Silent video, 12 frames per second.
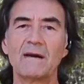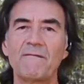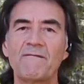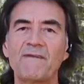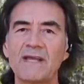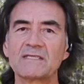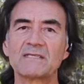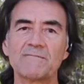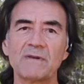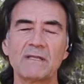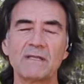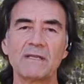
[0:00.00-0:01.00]

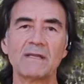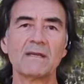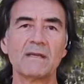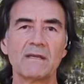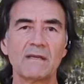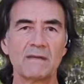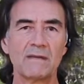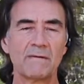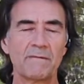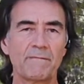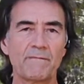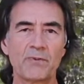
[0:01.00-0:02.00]
flexibility
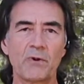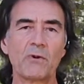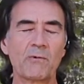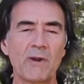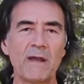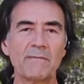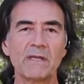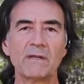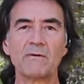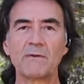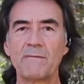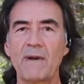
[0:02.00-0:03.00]
programming
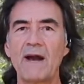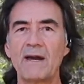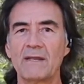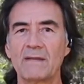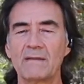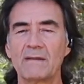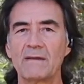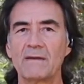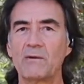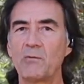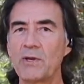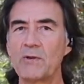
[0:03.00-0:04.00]
of your body,
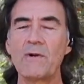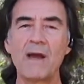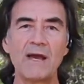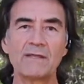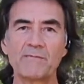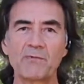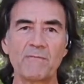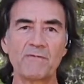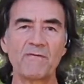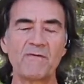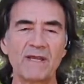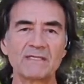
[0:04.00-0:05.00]
if we don't have the
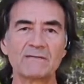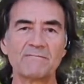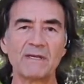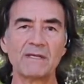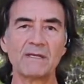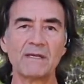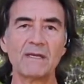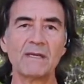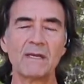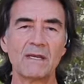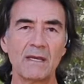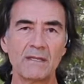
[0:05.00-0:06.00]
proper flexibility
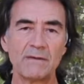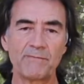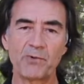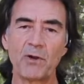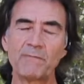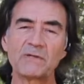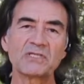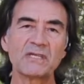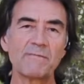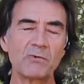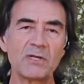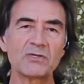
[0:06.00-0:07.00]
and the proper
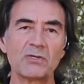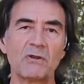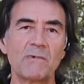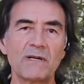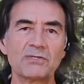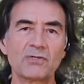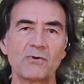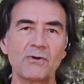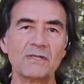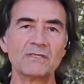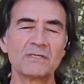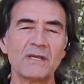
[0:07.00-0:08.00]
separation of our
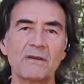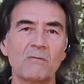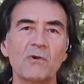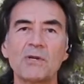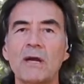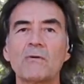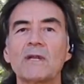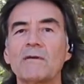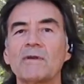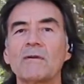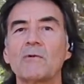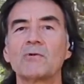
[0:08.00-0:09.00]
joints, we're not going to
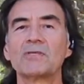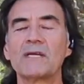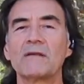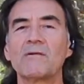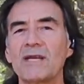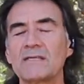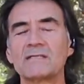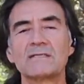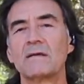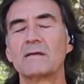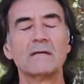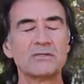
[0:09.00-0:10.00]
be able to
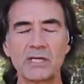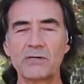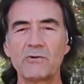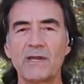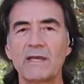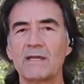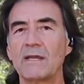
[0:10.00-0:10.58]
generate